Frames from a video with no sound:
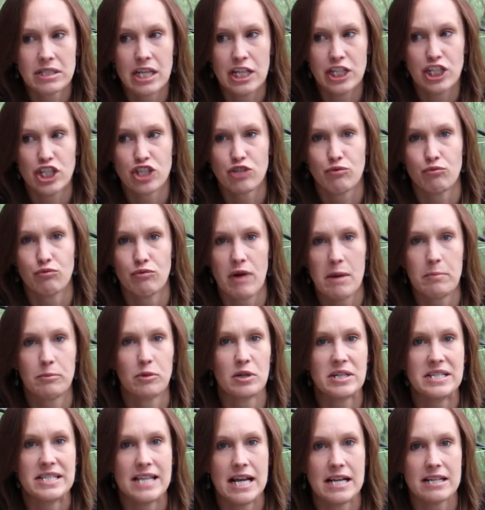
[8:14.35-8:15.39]
They just
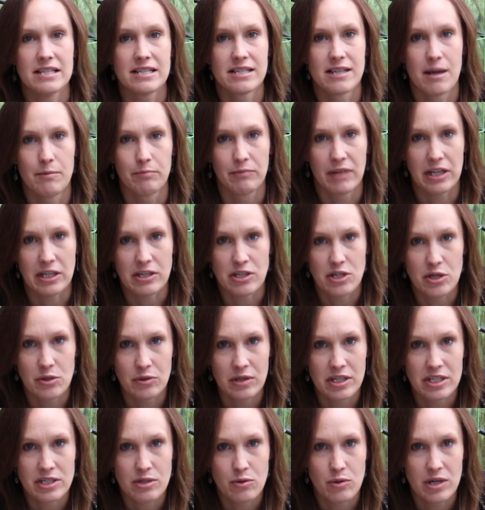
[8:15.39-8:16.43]
represent something to
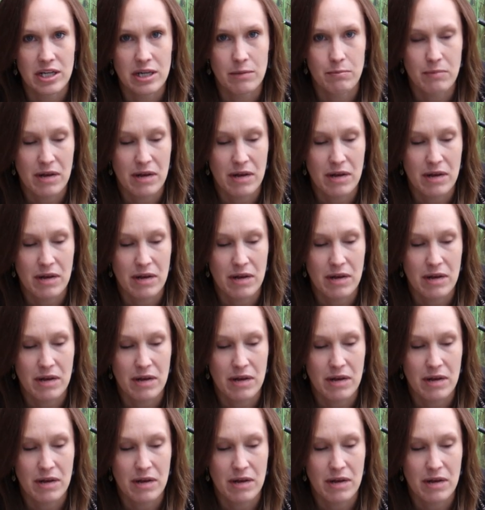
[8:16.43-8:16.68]
this Queen